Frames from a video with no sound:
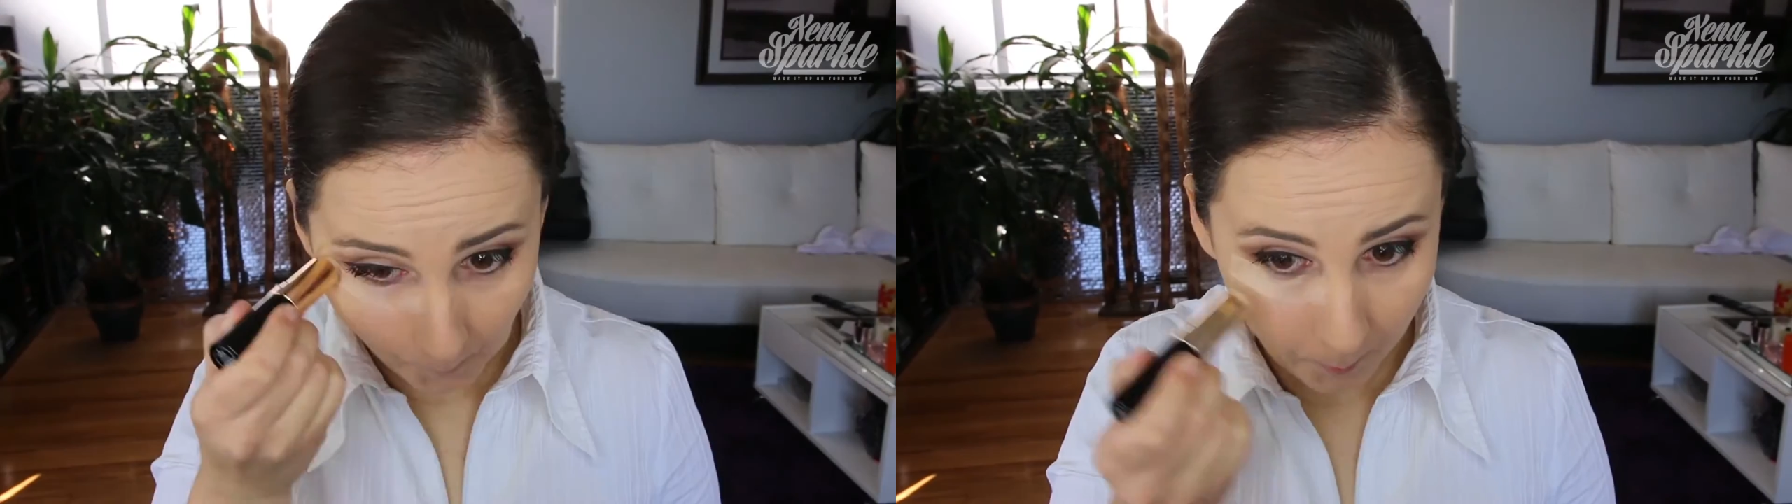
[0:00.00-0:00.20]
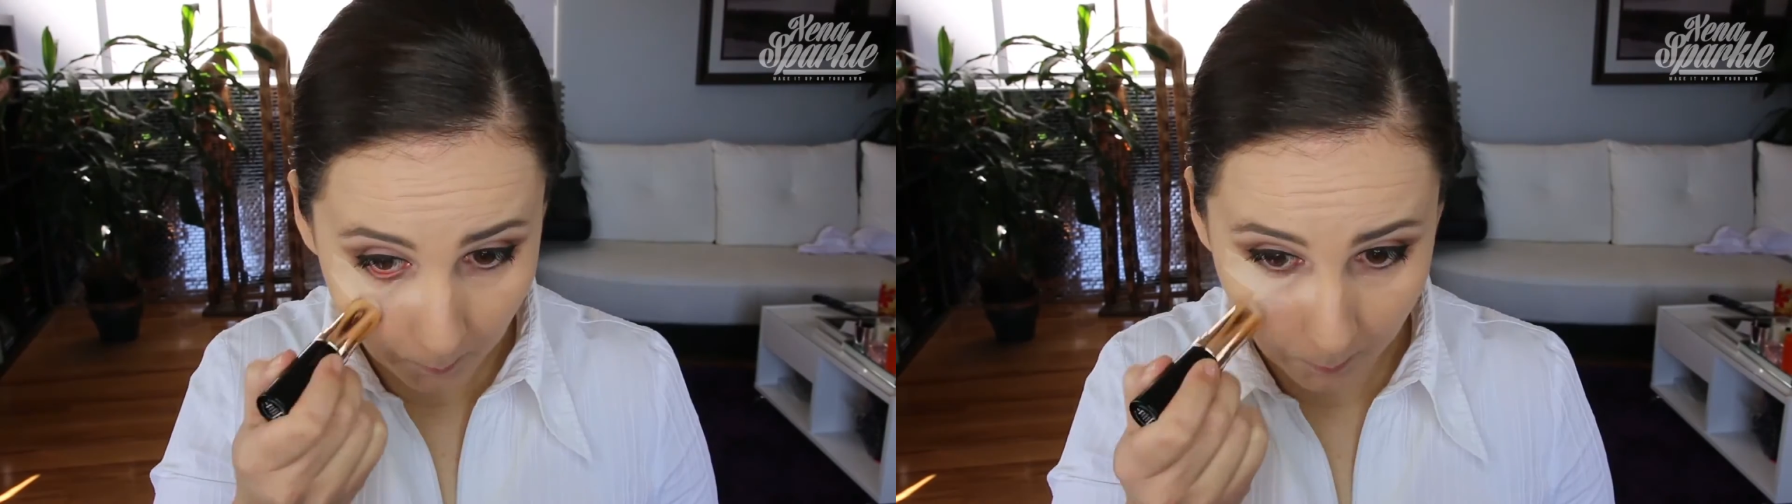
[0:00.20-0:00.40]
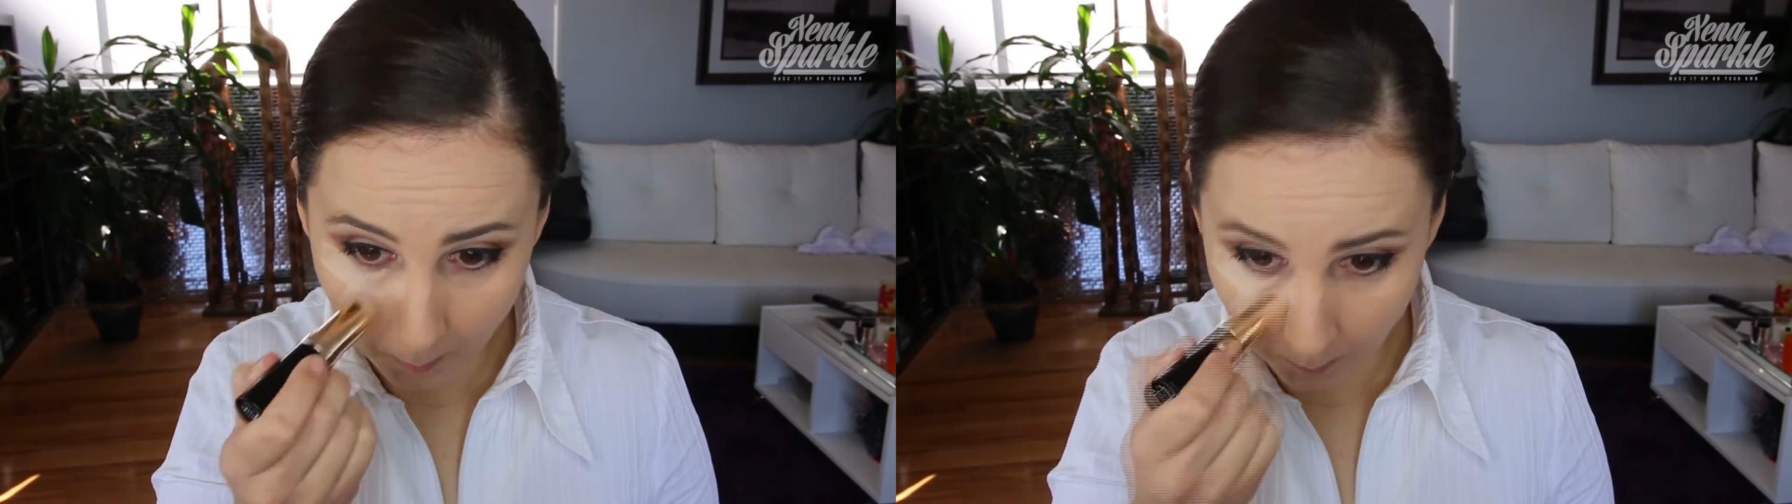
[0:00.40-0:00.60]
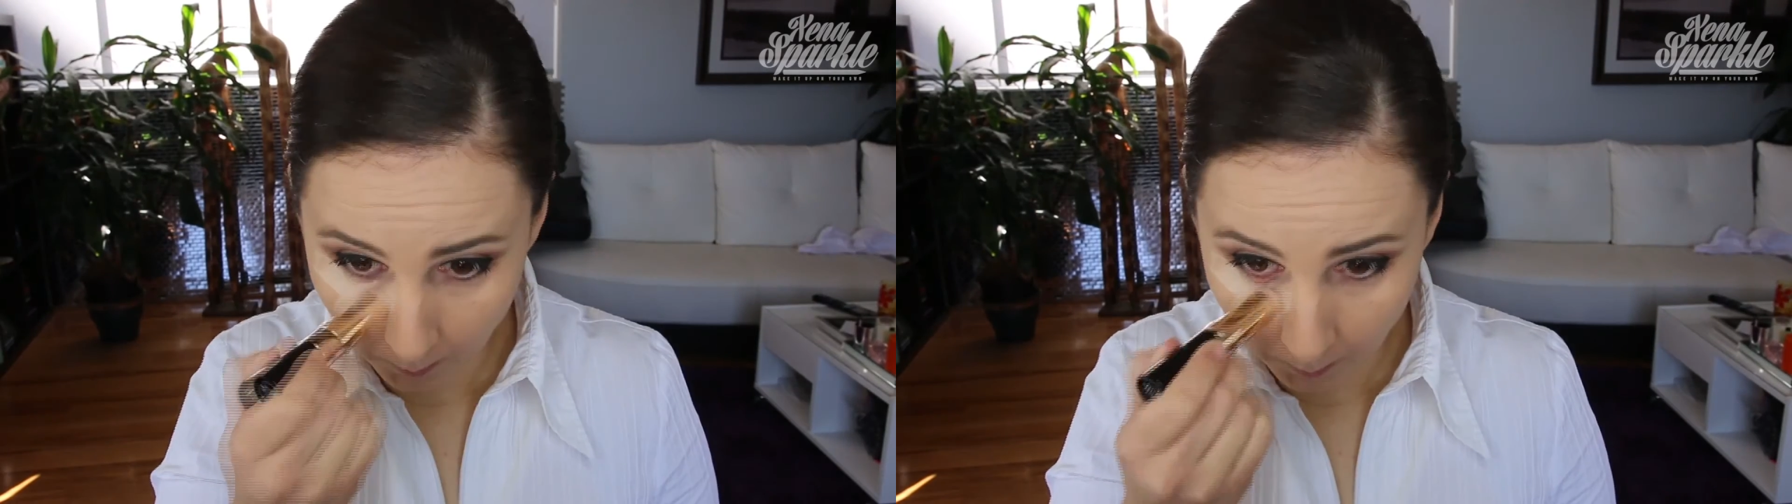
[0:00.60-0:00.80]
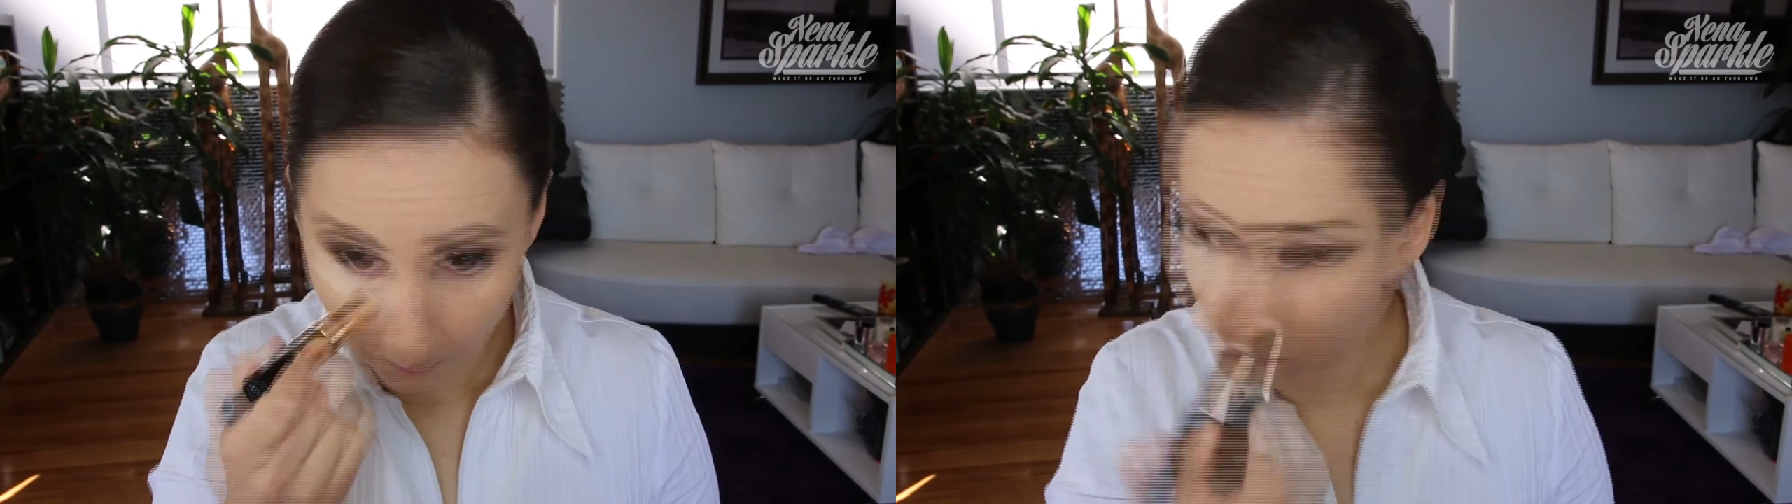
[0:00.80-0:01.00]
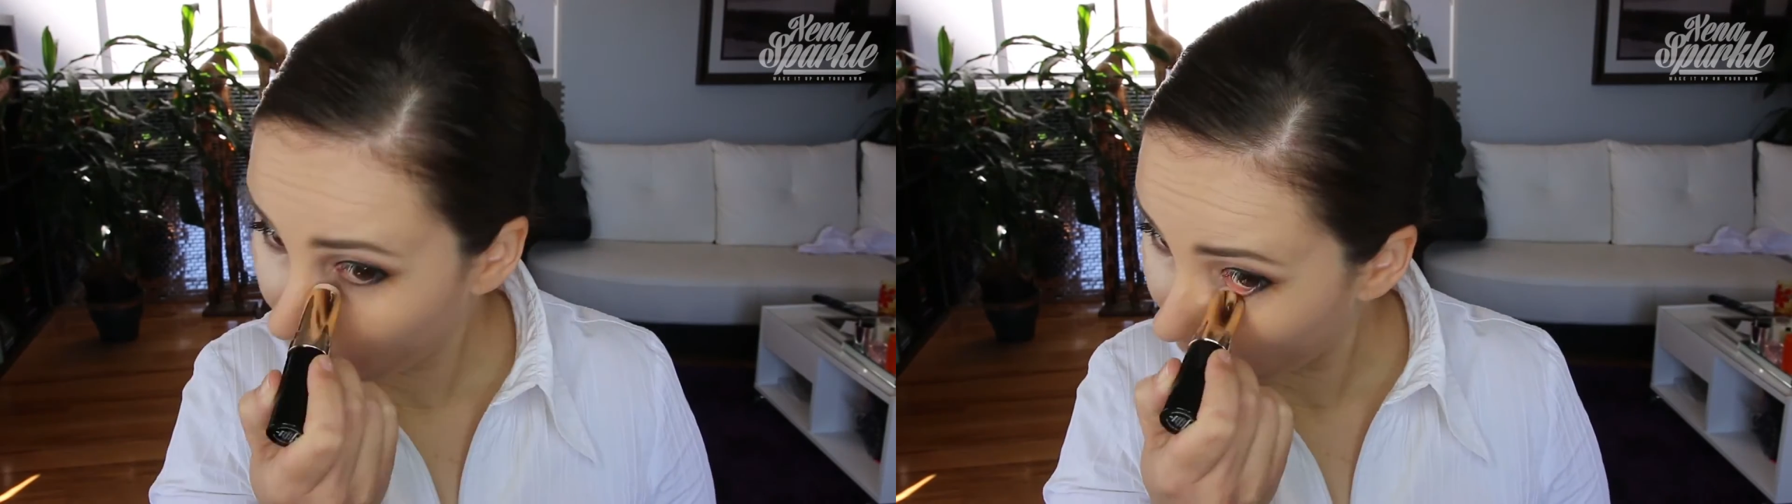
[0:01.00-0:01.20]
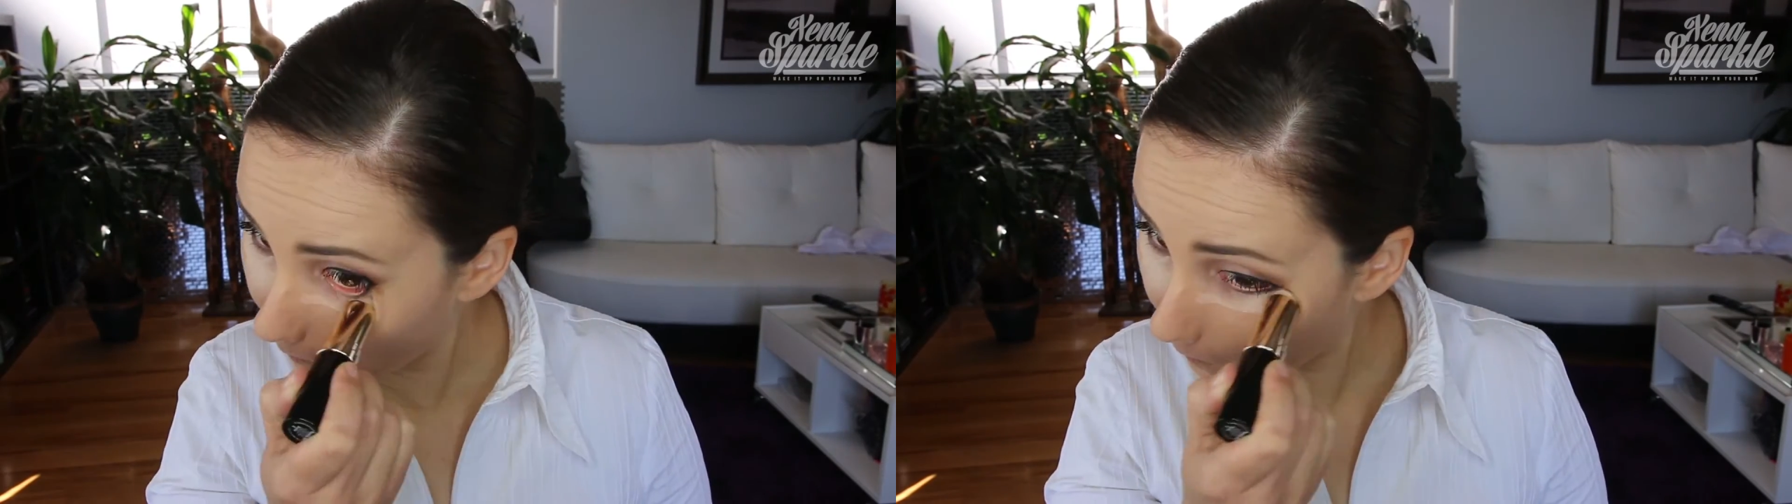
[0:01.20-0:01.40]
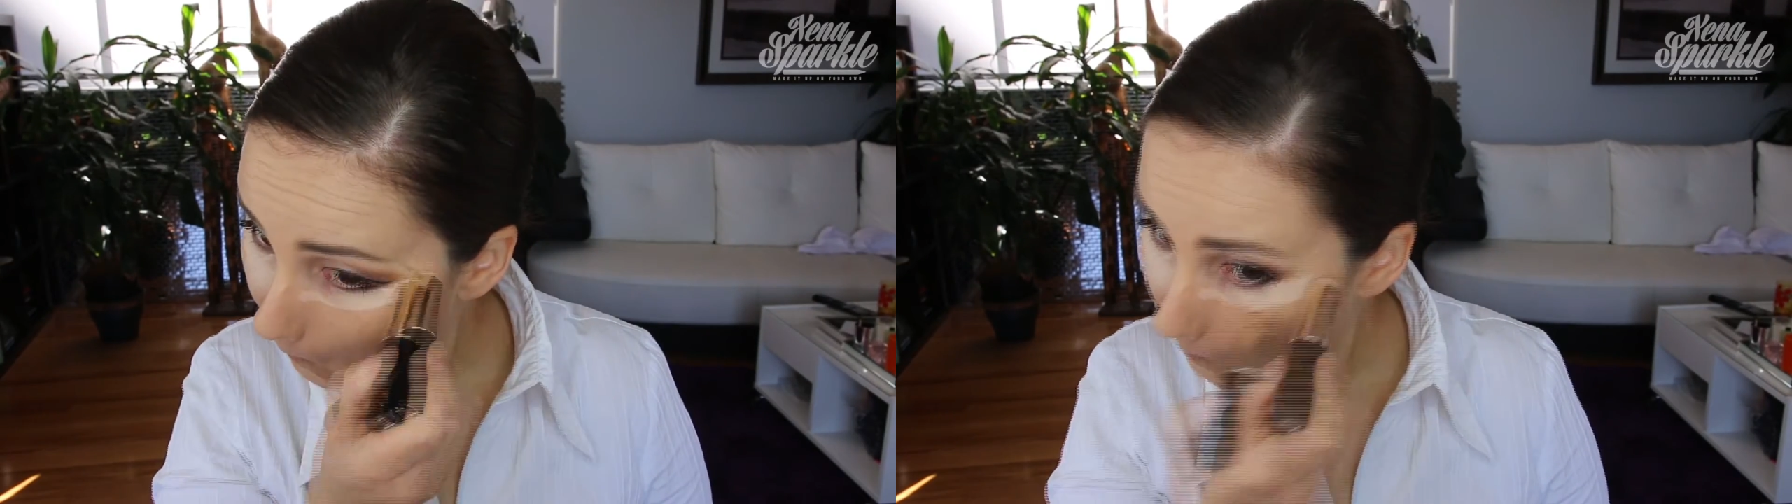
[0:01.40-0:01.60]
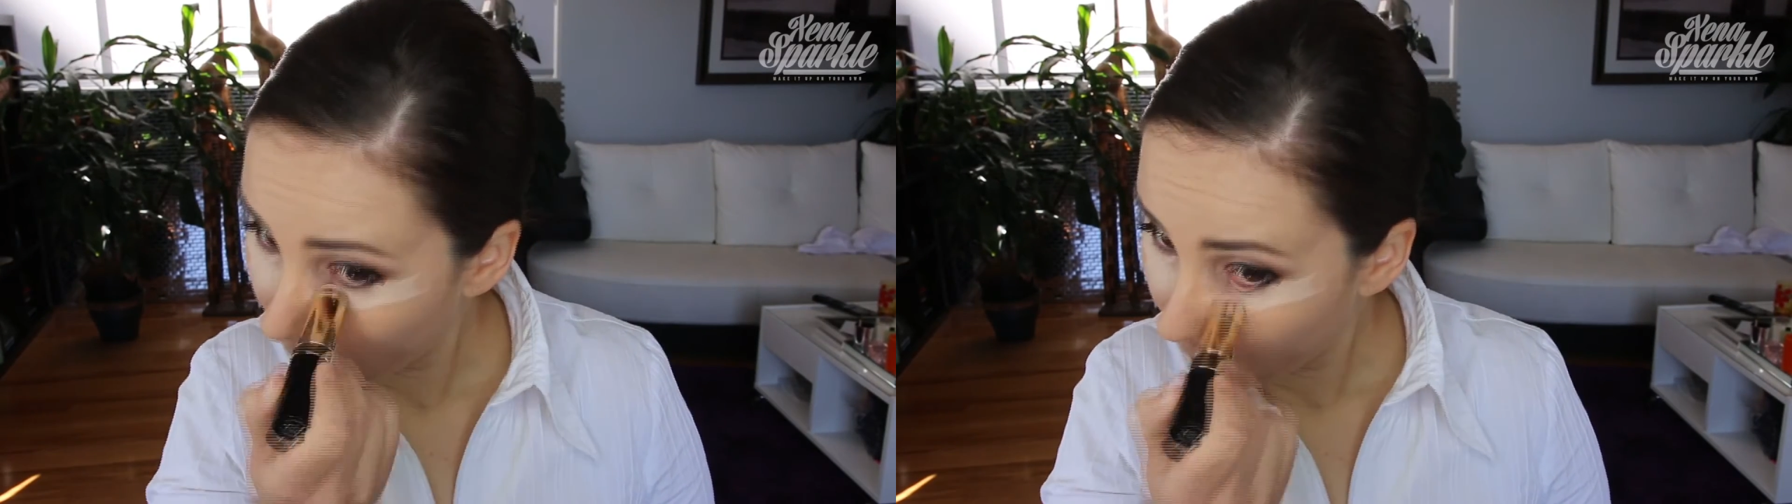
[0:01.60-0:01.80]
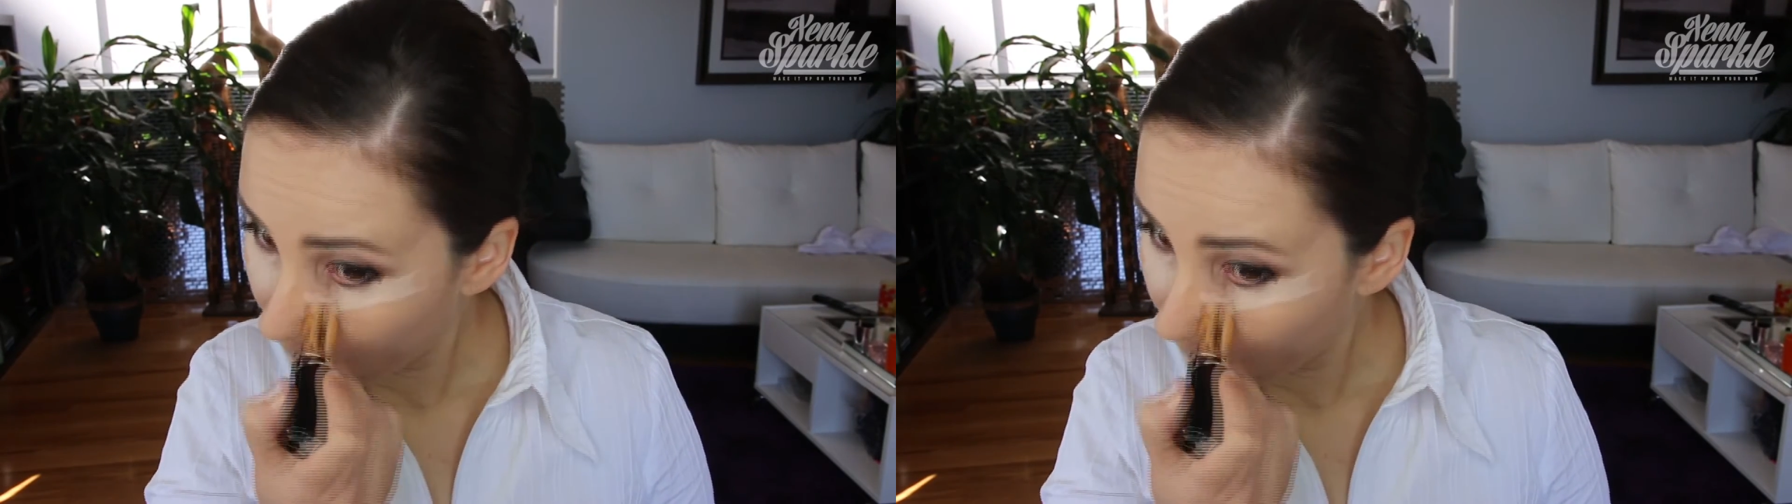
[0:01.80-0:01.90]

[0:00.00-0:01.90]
Now obviously I have come to the point where